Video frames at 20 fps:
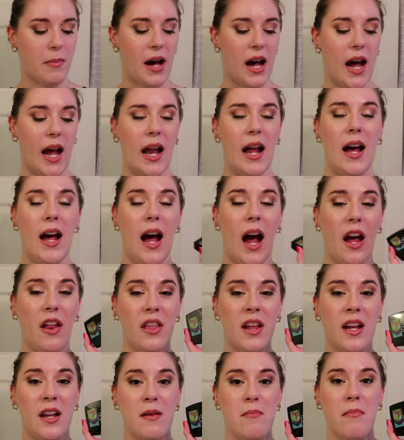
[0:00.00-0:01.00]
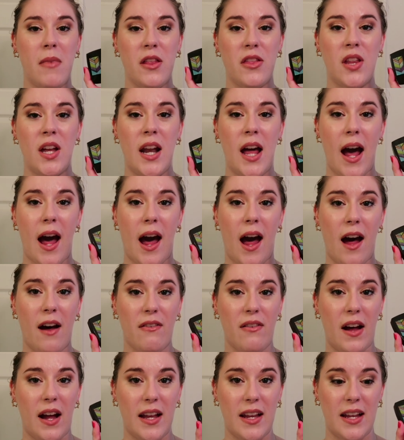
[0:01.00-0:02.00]
but I think in a month and a
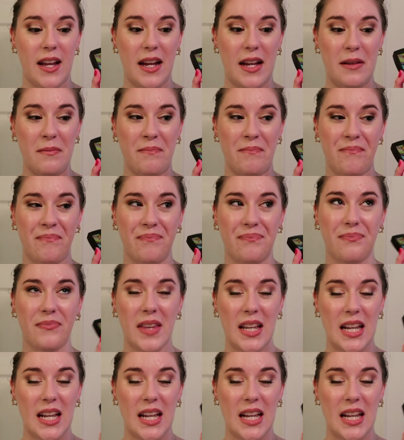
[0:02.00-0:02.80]
half I can